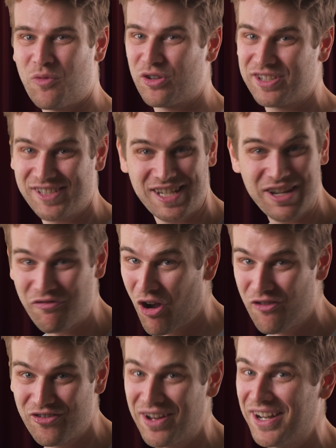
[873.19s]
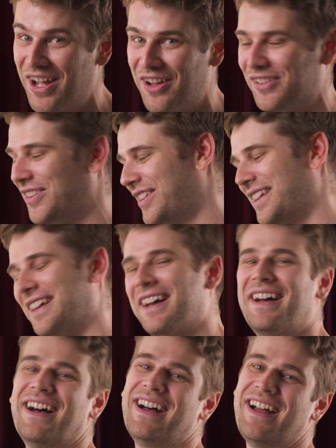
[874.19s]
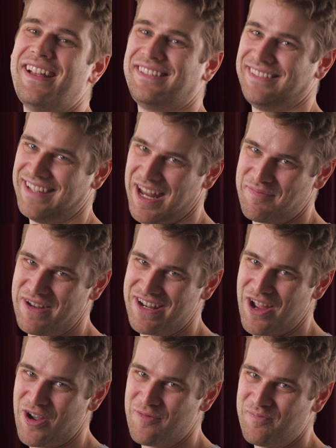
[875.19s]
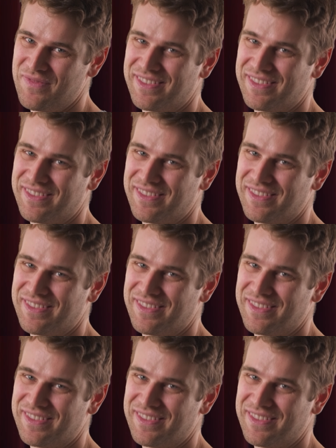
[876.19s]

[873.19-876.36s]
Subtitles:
more Steve-O videos, let me know.